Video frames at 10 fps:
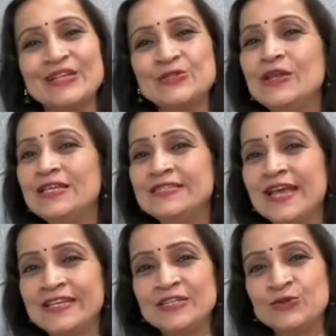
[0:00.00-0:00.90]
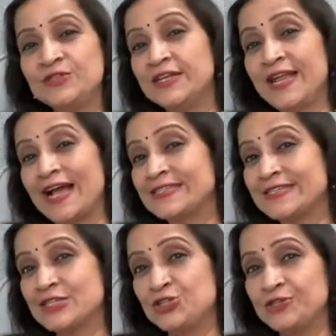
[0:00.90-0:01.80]
So let's get into the
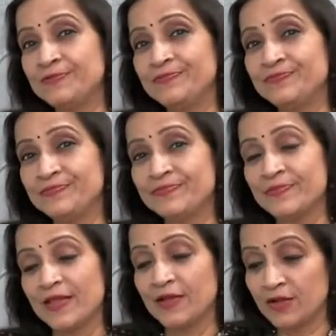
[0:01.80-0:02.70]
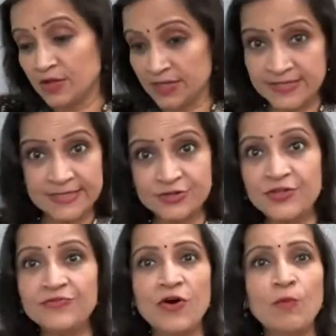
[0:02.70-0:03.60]
taxation,
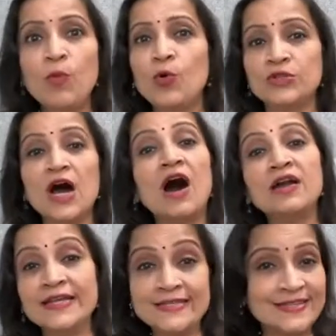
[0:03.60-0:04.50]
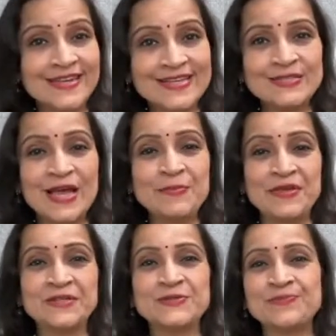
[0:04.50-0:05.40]
considering for both RDs and
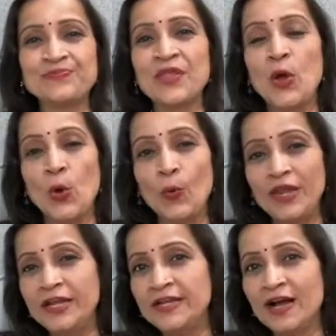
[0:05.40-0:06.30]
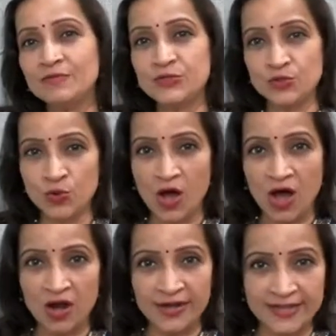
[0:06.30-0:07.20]
SIPs. When it comes to
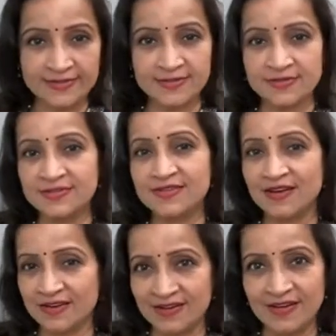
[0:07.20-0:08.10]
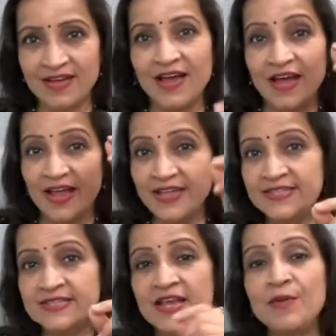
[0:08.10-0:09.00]
RDs,
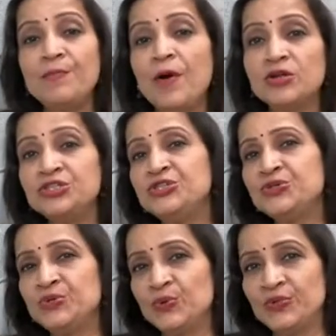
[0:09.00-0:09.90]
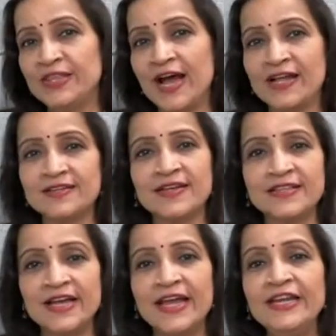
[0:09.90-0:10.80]
it's important to note that
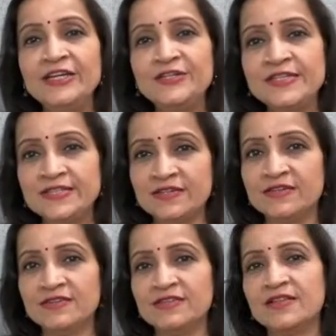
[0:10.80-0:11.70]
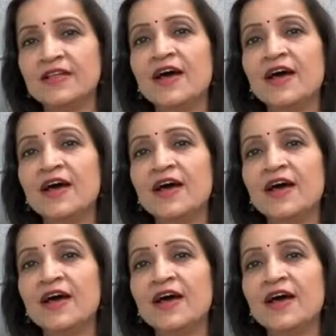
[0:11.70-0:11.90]
the interest earned